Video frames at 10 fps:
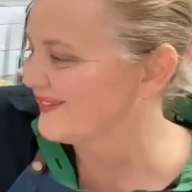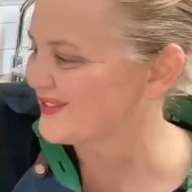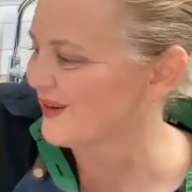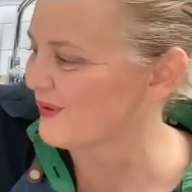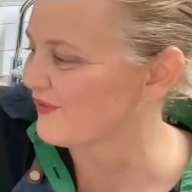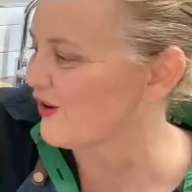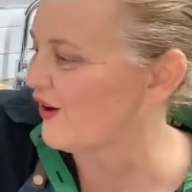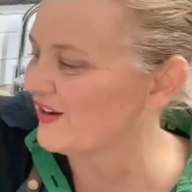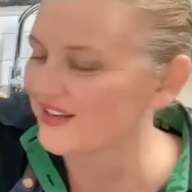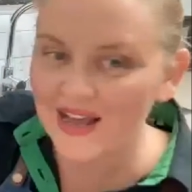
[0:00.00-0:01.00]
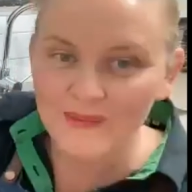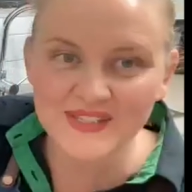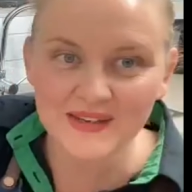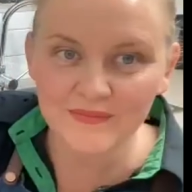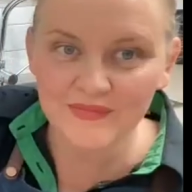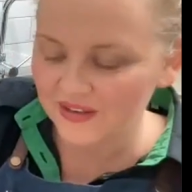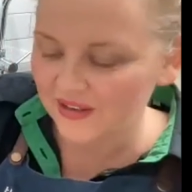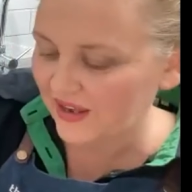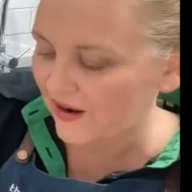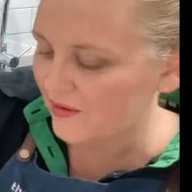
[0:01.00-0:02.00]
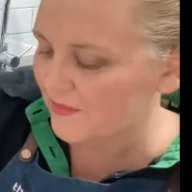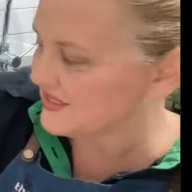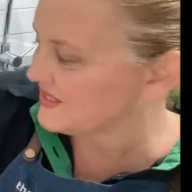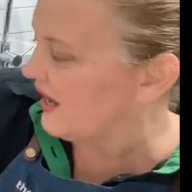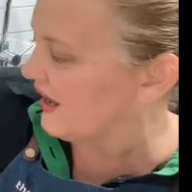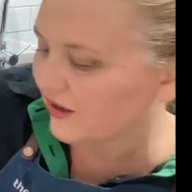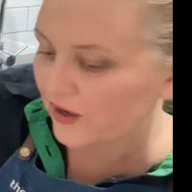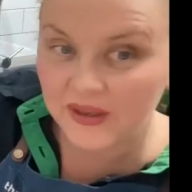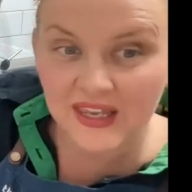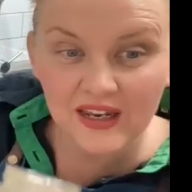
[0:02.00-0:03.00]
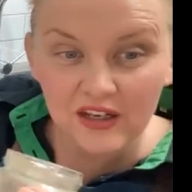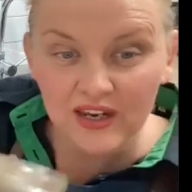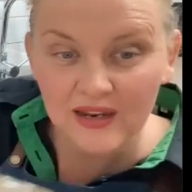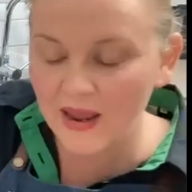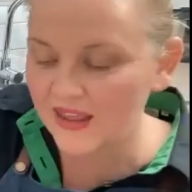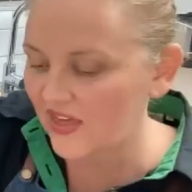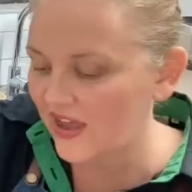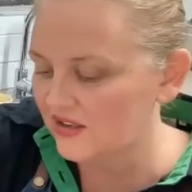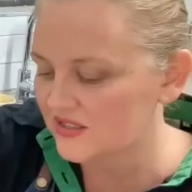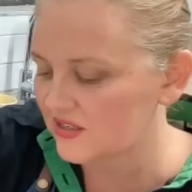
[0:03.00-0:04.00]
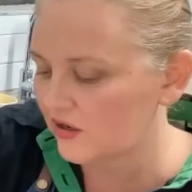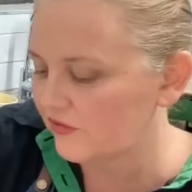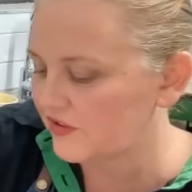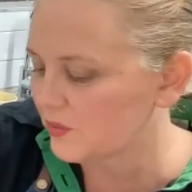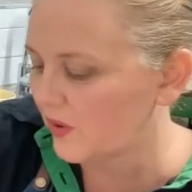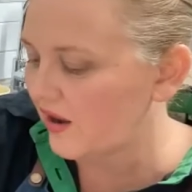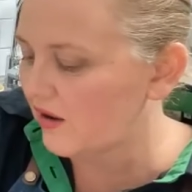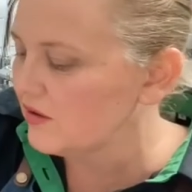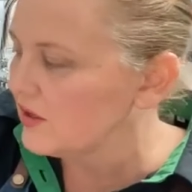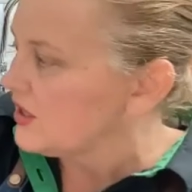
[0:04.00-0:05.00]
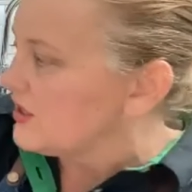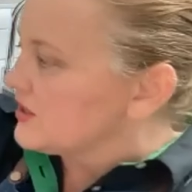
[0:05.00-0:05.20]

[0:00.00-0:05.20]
So we've got some garam masala going in. You can make that yourself as well.